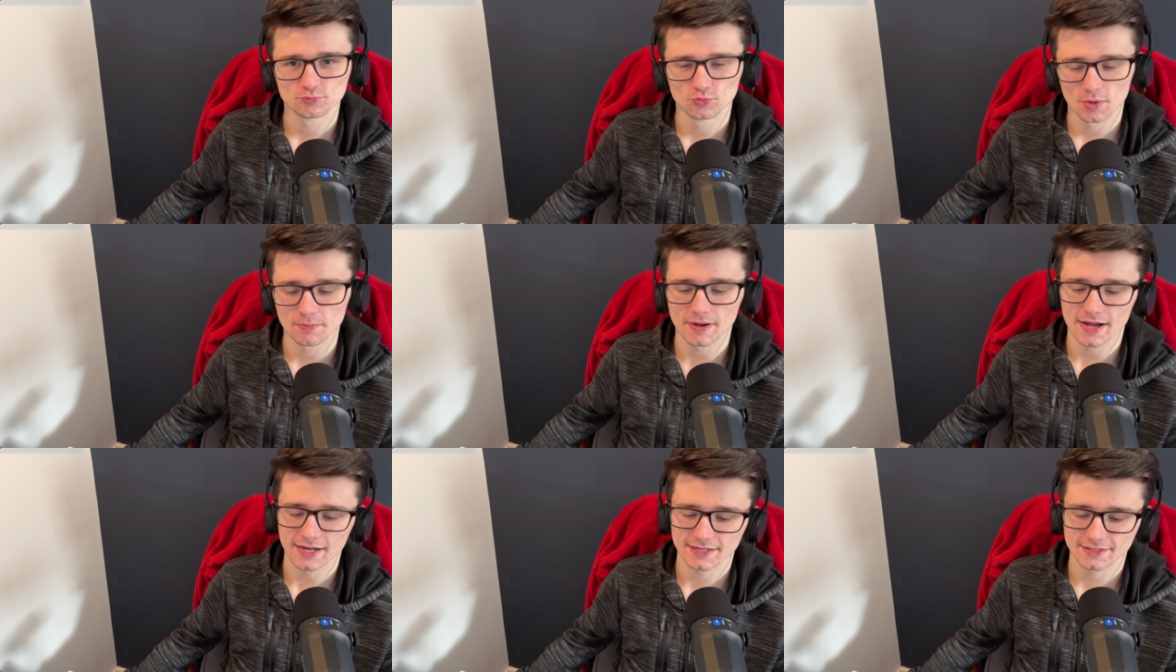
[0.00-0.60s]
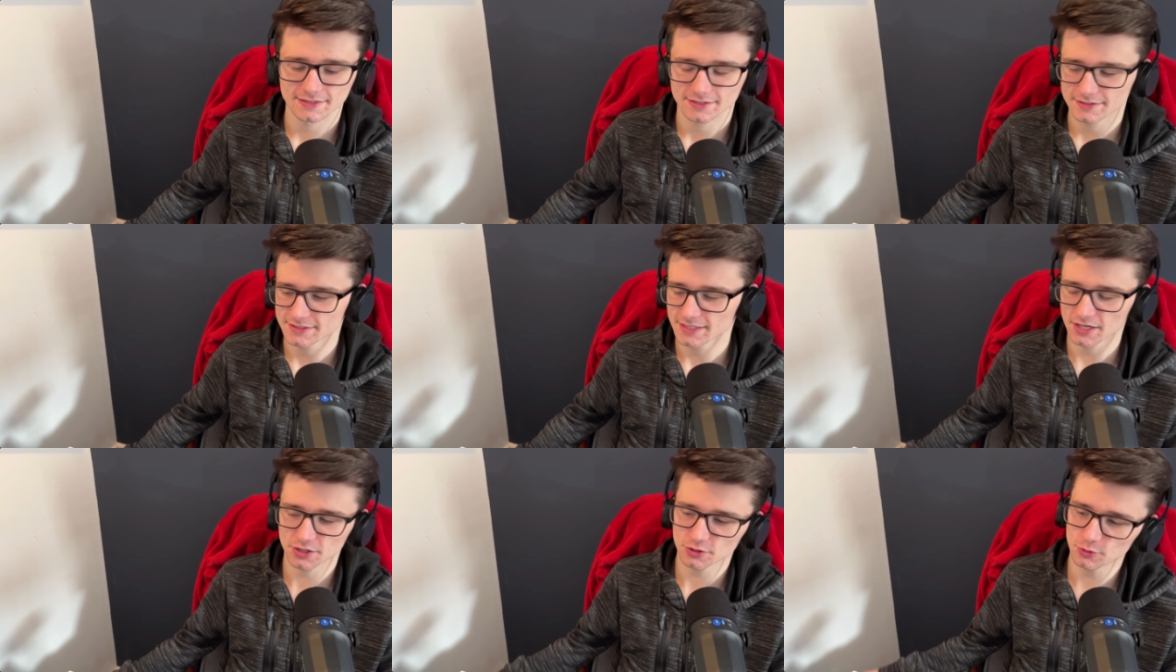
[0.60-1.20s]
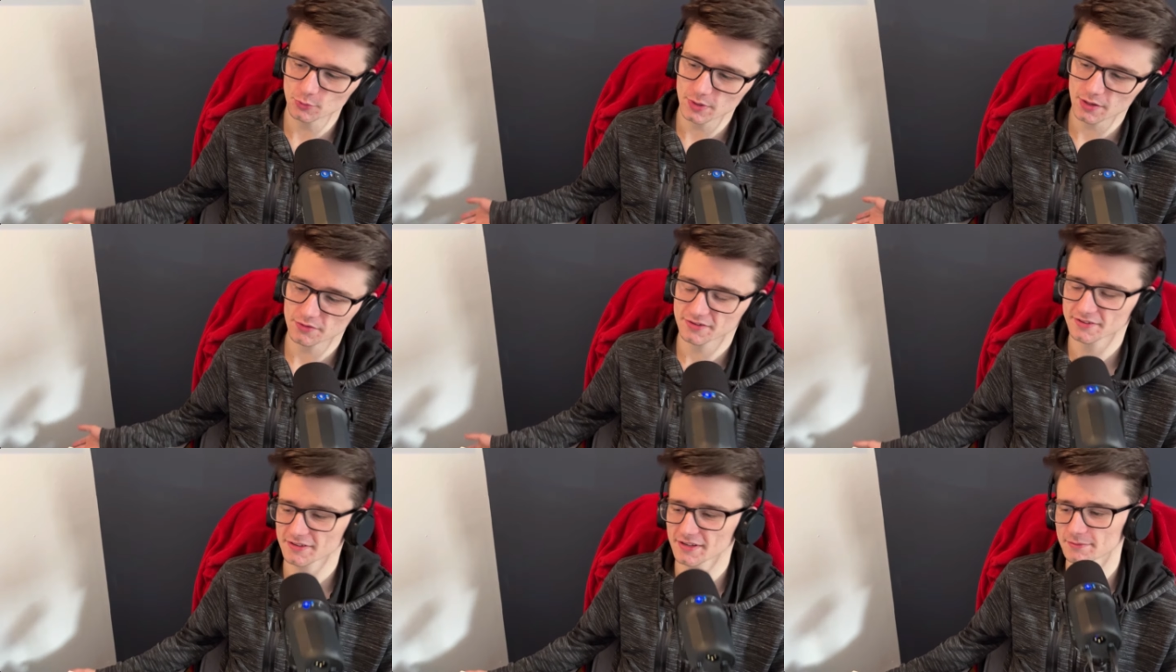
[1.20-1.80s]
We're back. Yeah, I don't know what
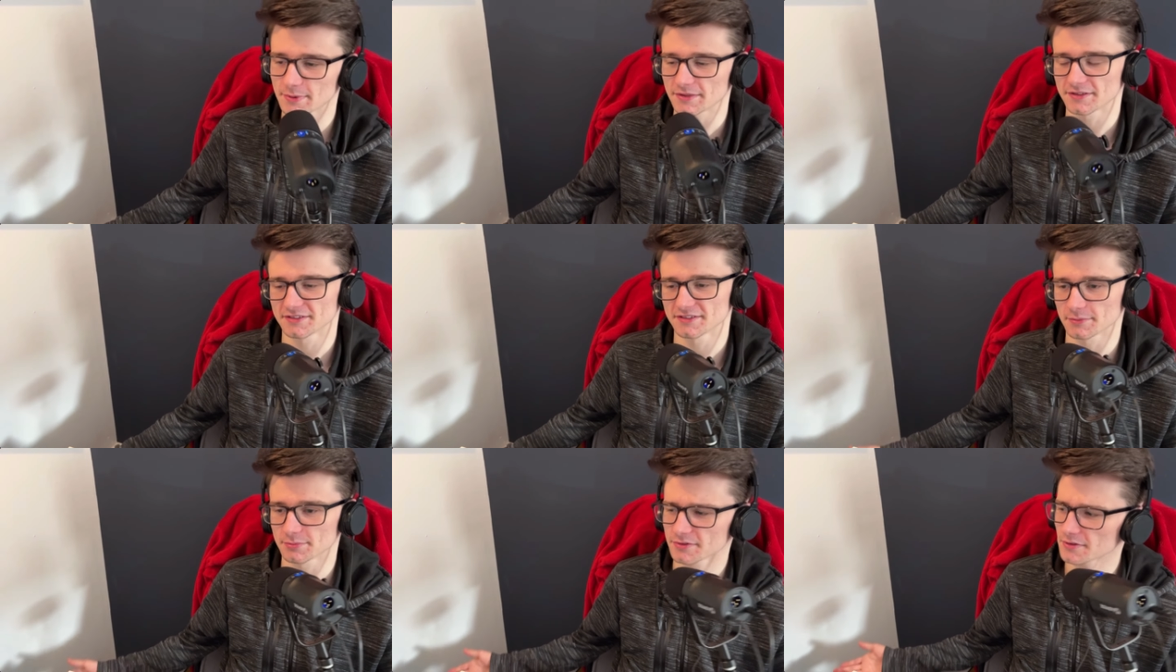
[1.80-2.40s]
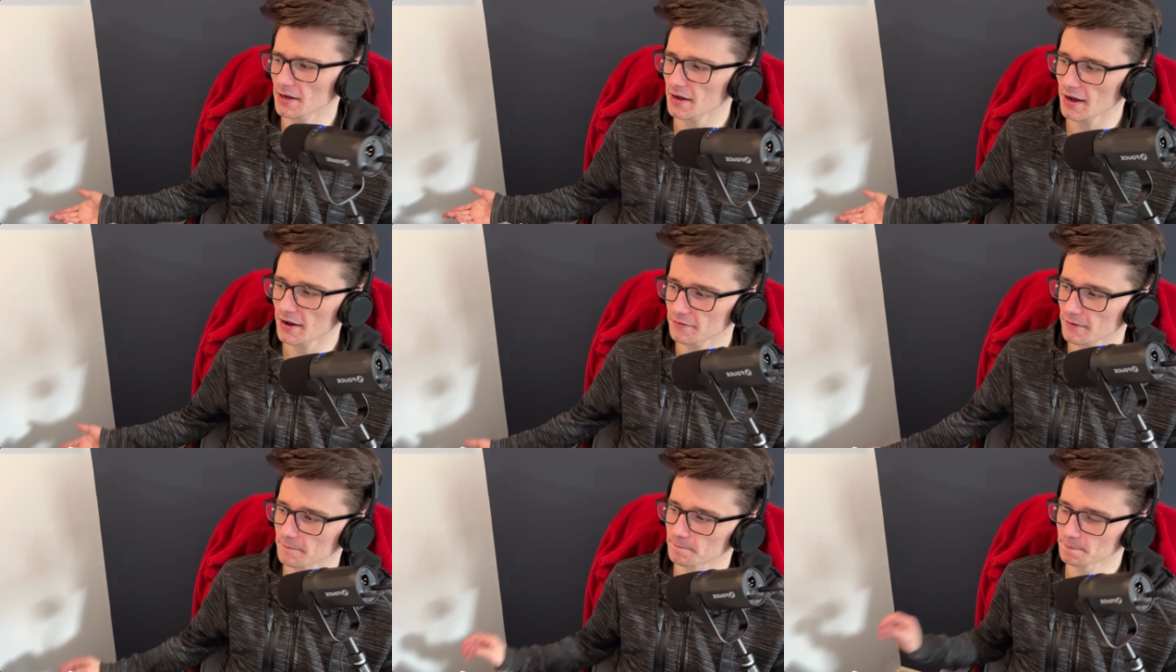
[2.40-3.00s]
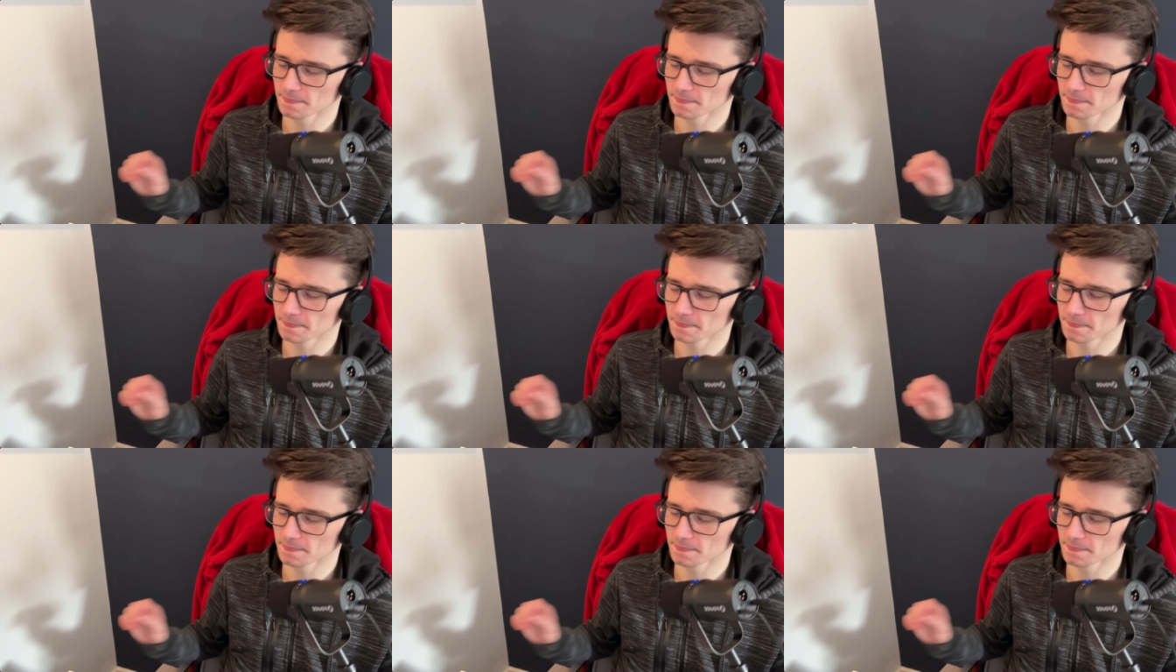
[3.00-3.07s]
else to say about these episodes. I, I've,